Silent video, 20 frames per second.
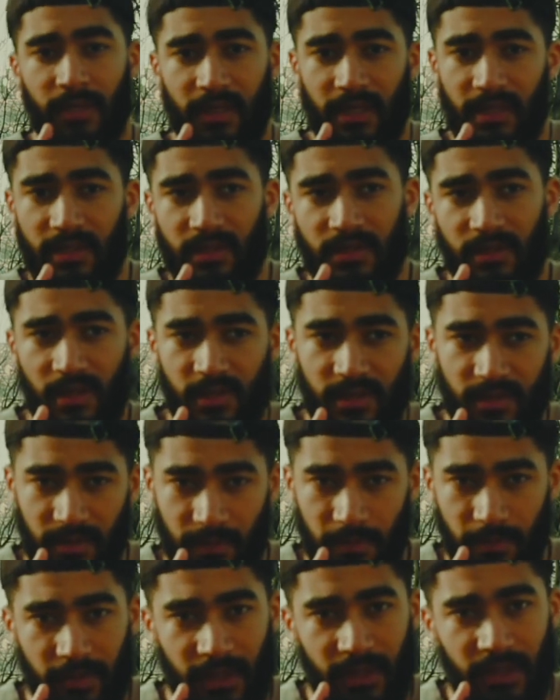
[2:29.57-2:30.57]
because there's a
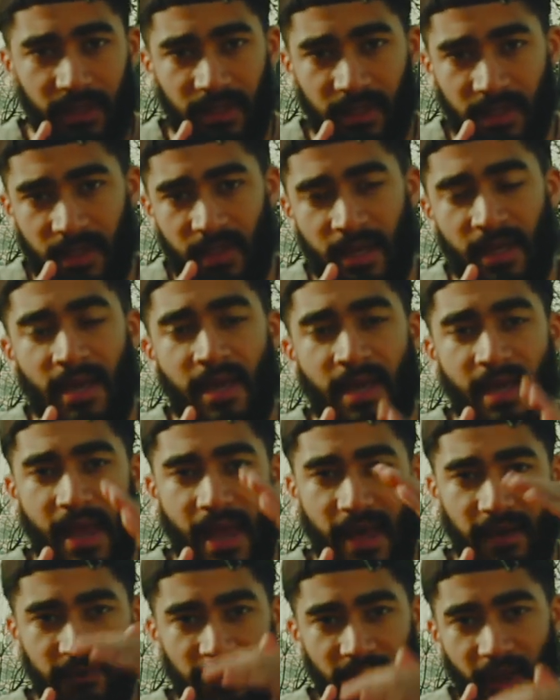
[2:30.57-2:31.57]
peak
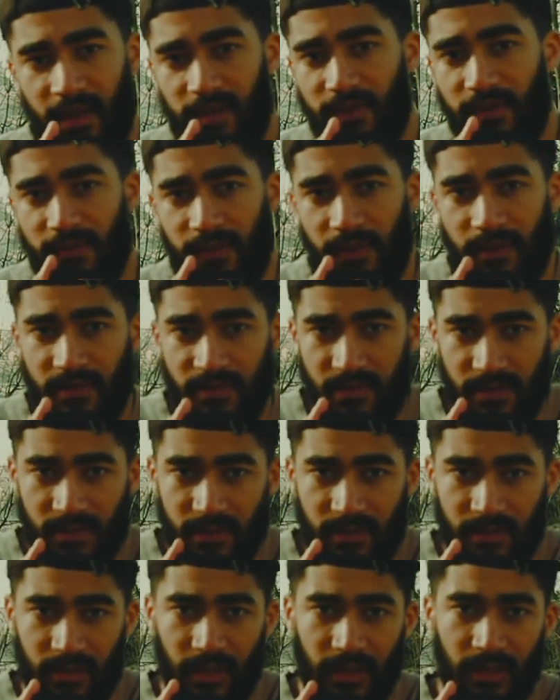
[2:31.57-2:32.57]
and valley
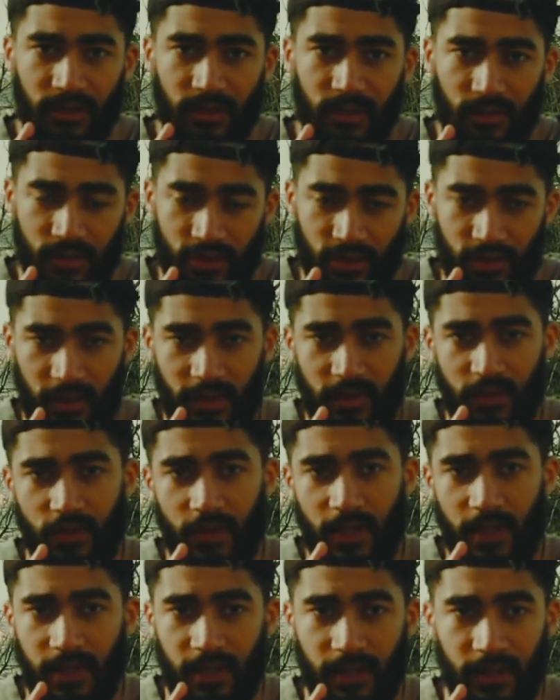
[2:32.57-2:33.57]
phases in your strength
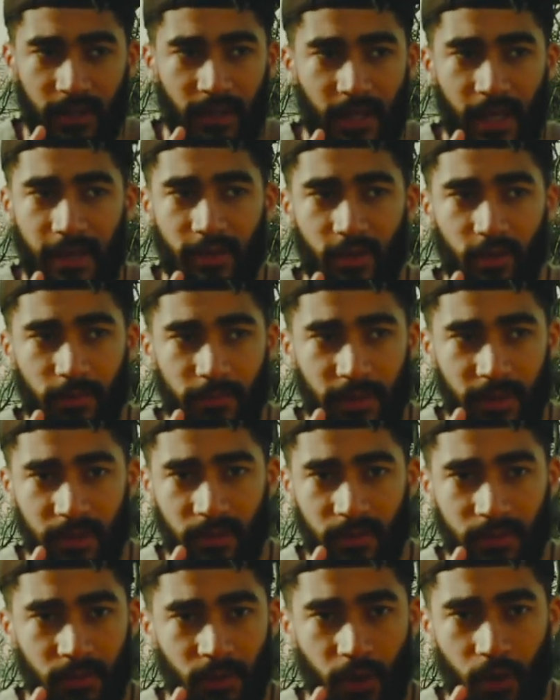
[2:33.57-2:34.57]
training, and you'll be
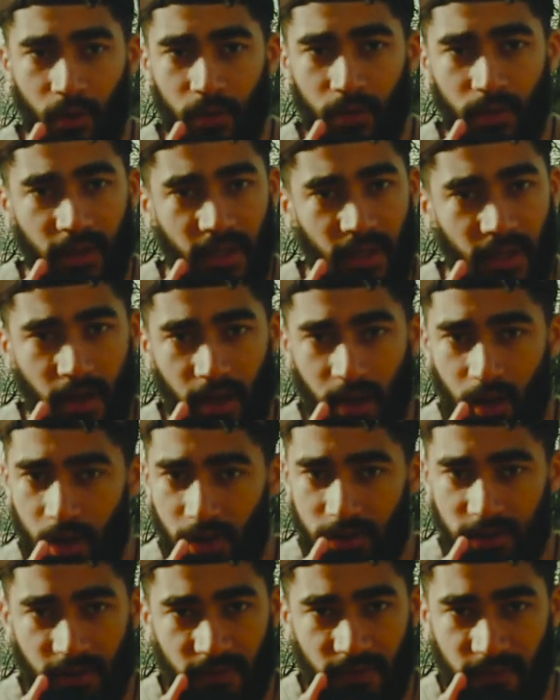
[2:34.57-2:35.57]
only
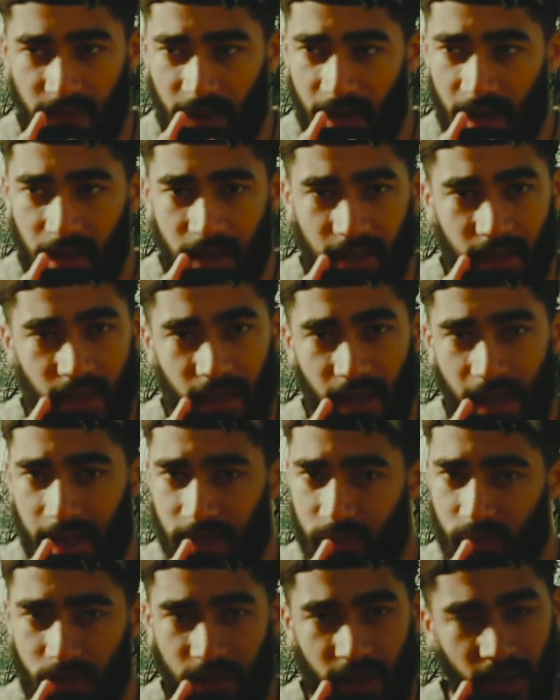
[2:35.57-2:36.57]
on the valley and
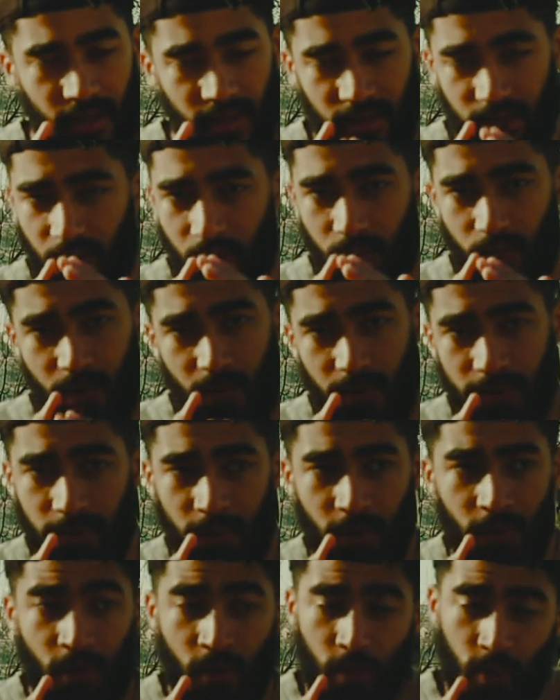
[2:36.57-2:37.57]
you can't go up,
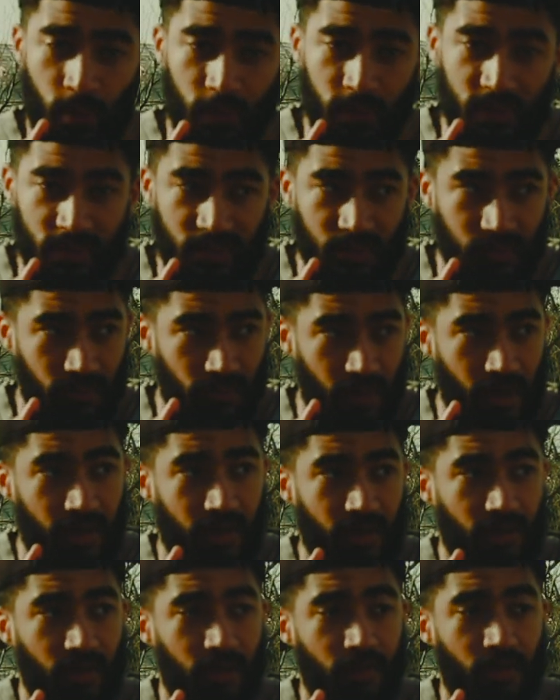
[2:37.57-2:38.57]
which is
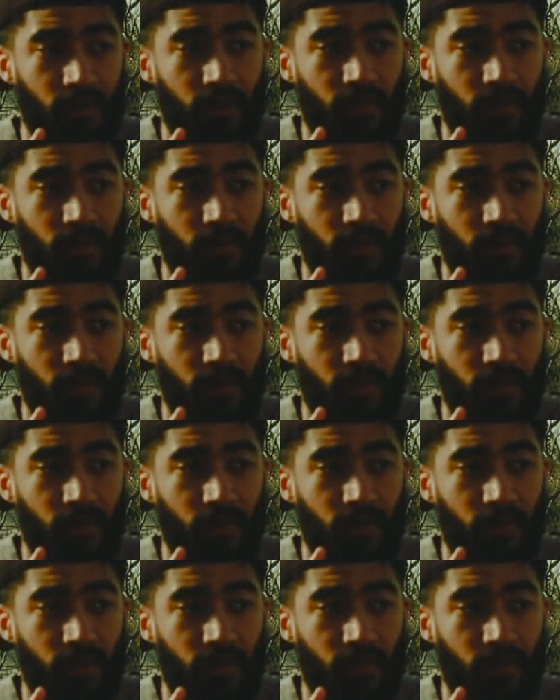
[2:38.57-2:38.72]
very